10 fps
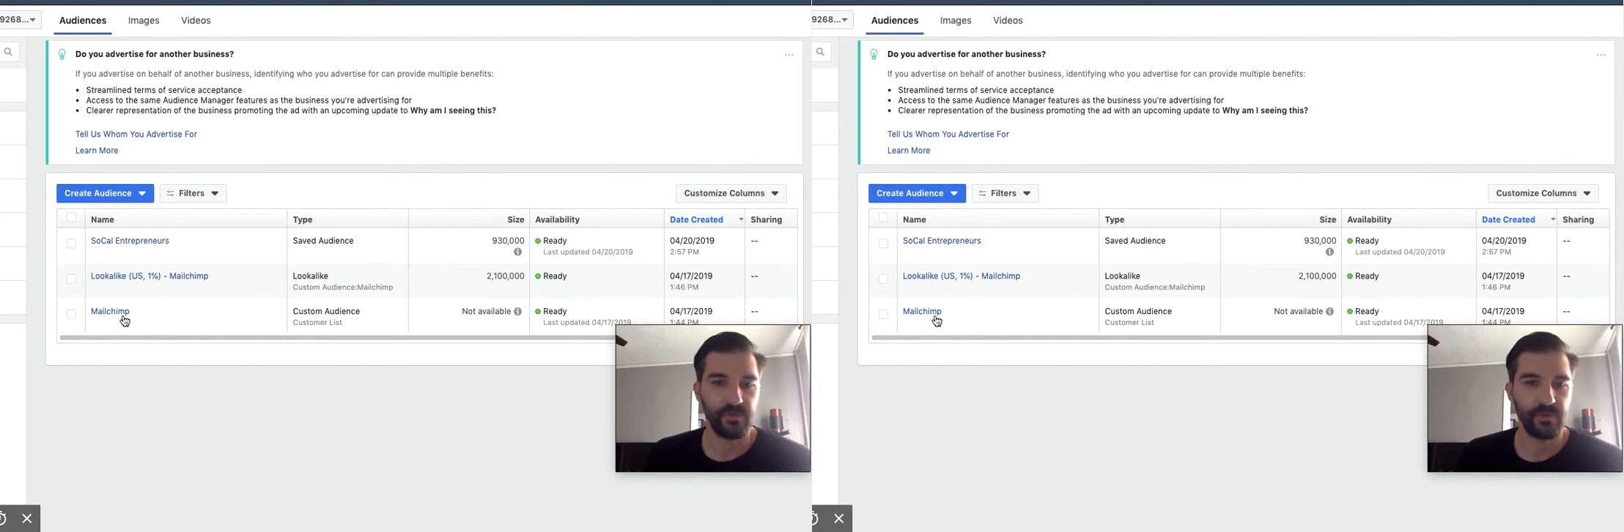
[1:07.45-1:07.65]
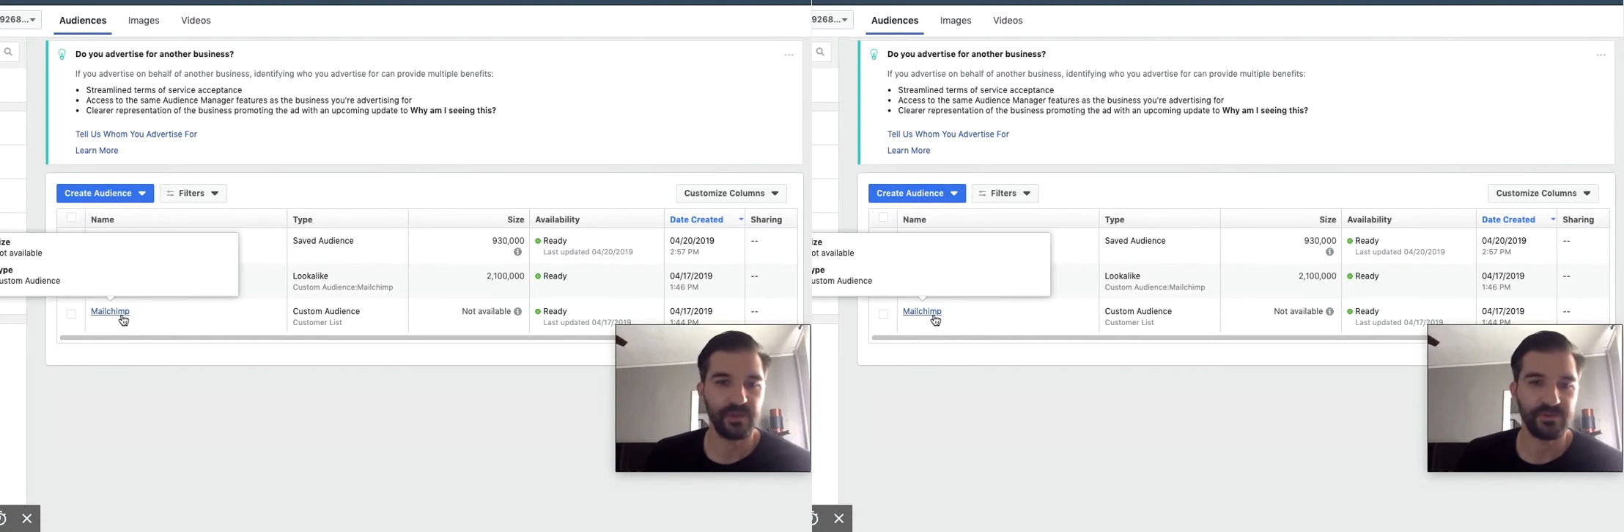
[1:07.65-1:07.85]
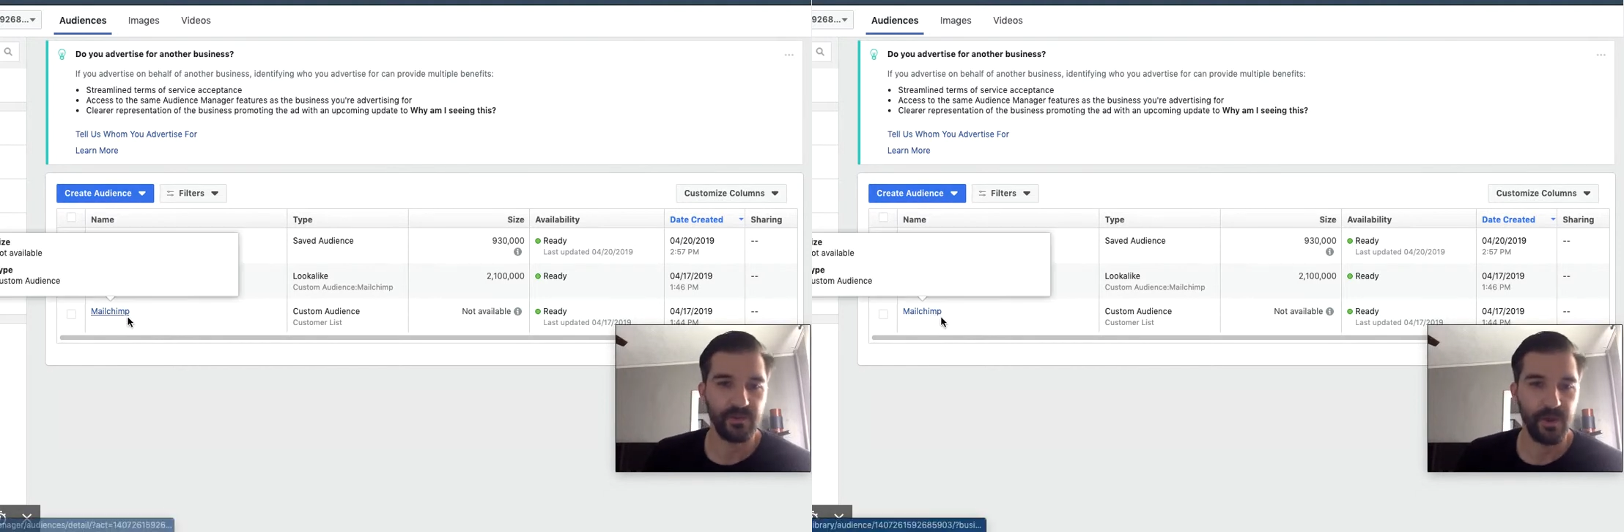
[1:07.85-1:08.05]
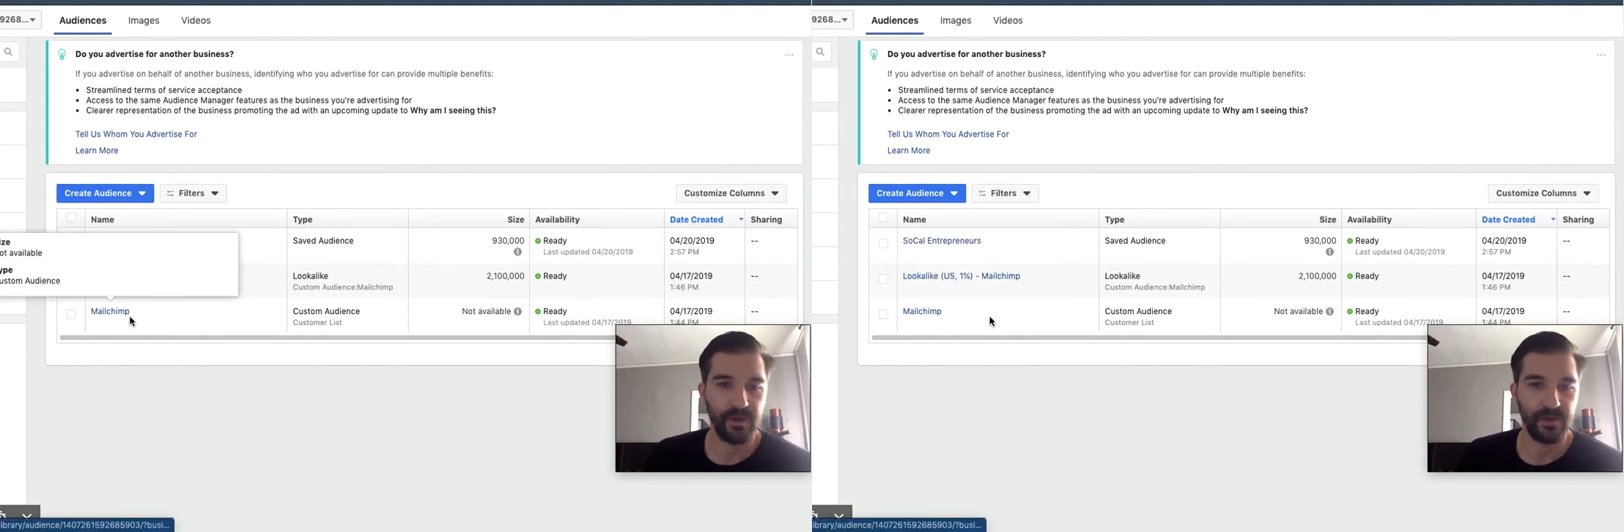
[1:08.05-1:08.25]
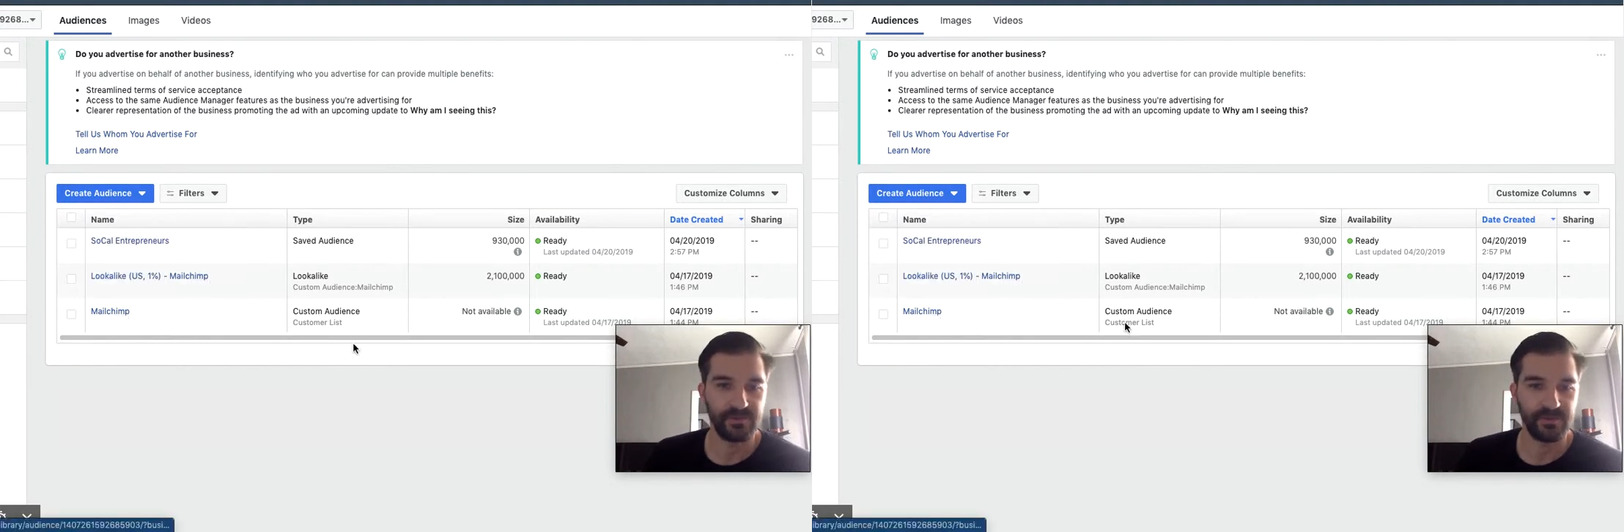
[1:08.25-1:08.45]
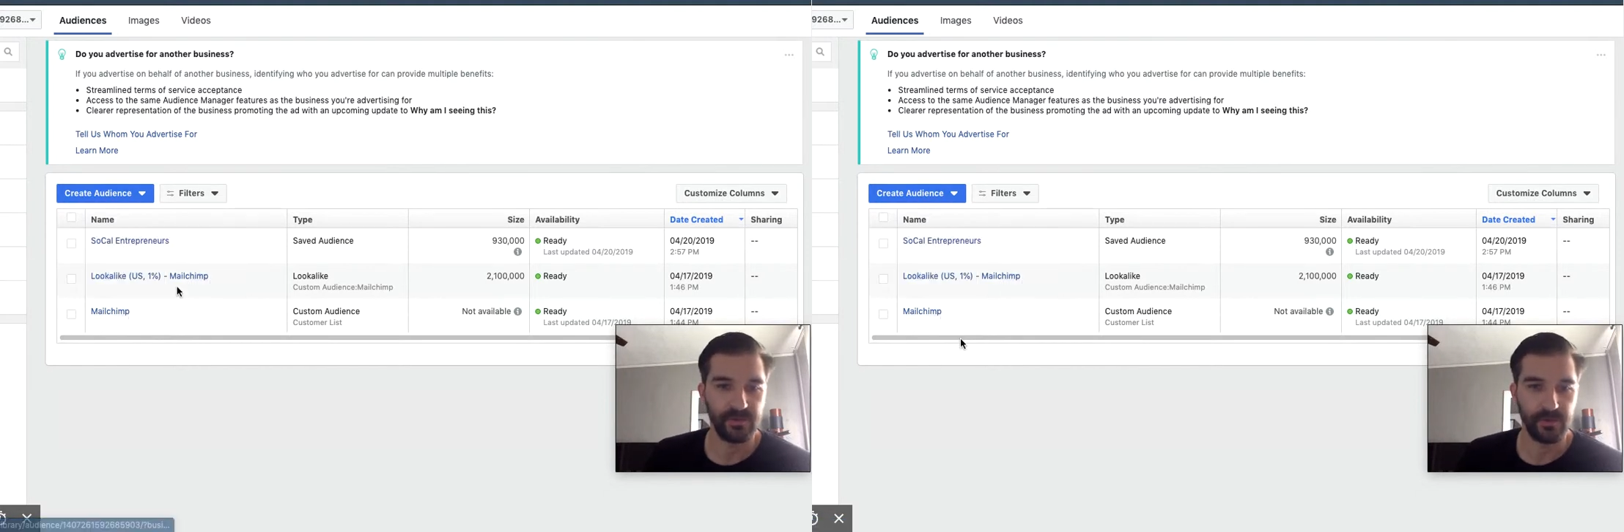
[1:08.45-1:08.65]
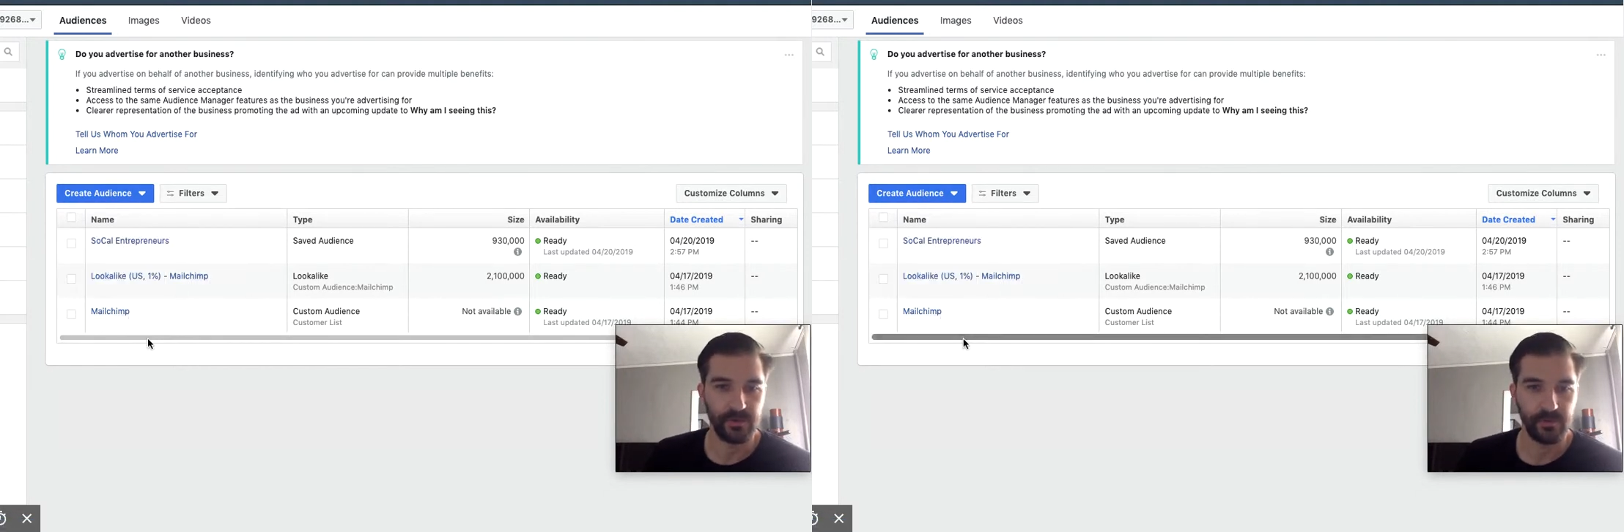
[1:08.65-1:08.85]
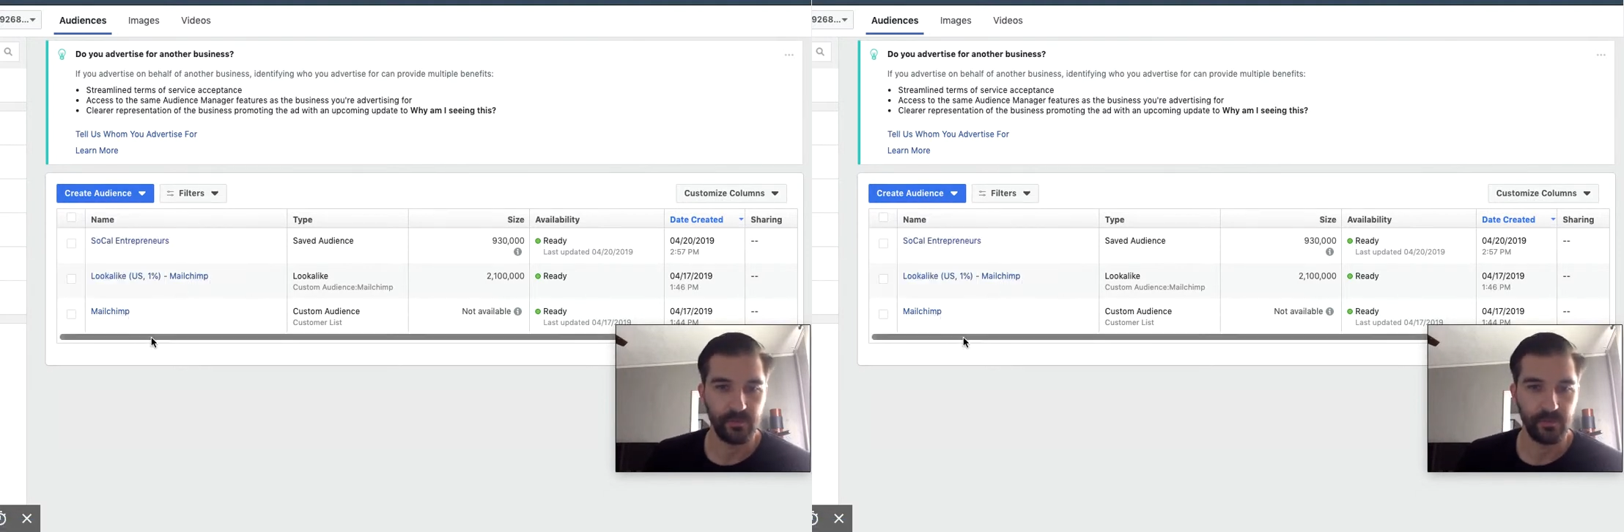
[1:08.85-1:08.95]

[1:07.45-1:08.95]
the custom audience here